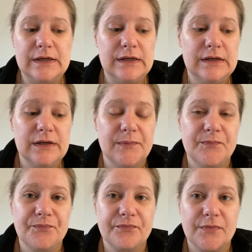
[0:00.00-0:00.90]

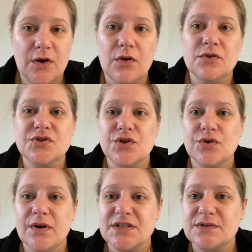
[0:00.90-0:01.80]

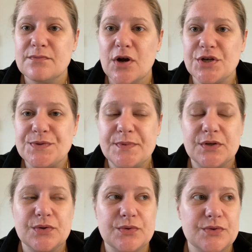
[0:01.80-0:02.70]
Also as much
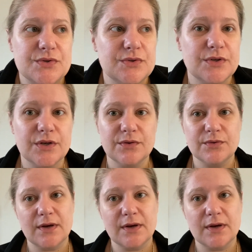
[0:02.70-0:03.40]
because, you know,